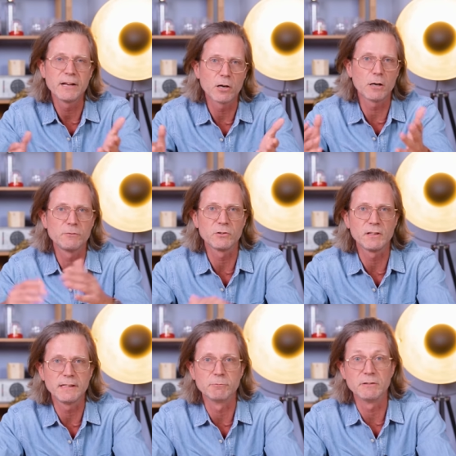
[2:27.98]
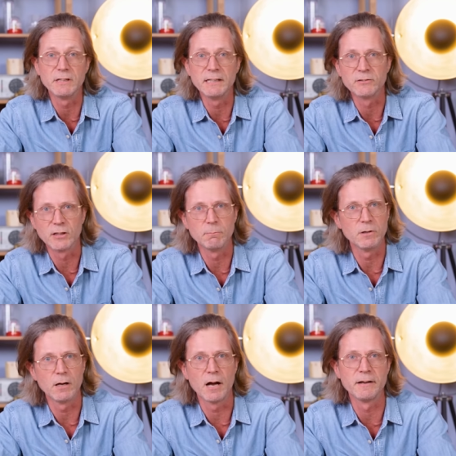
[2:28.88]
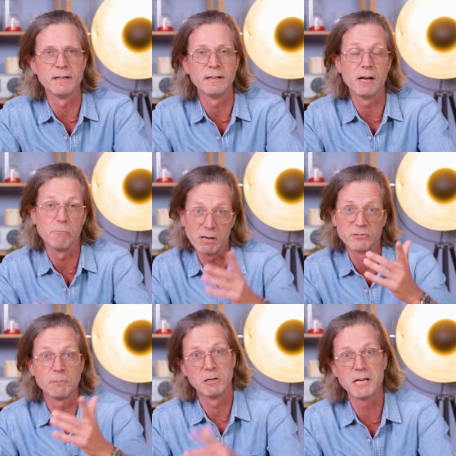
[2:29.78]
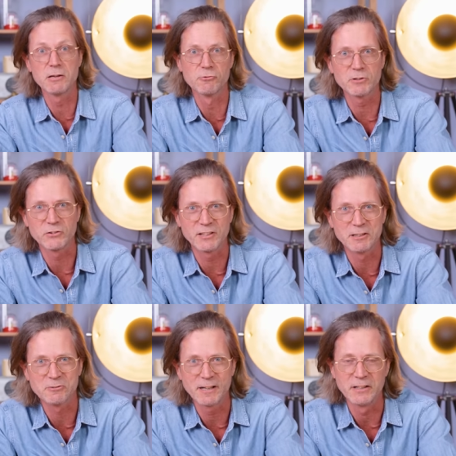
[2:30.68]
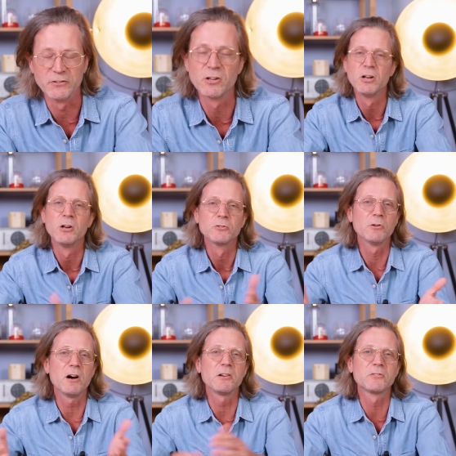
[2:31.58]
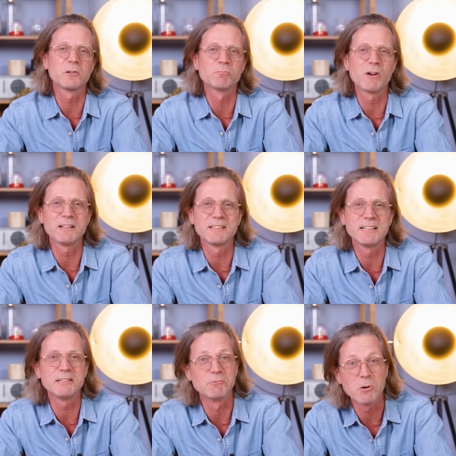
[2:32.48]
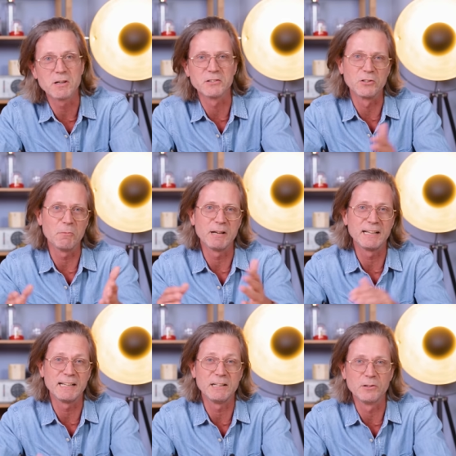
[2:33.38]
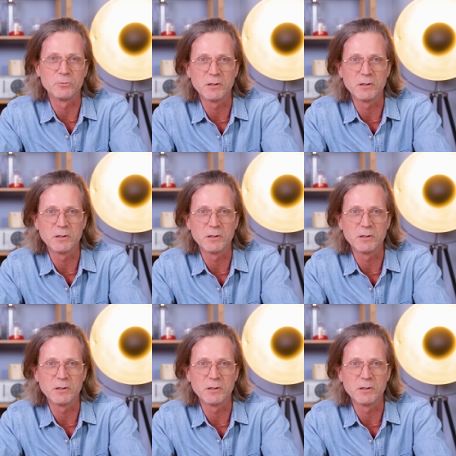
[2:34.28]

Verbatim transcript: and obviously revealing some, uh, well, some interesting trends. So unsurprisingly, Rolex dominated the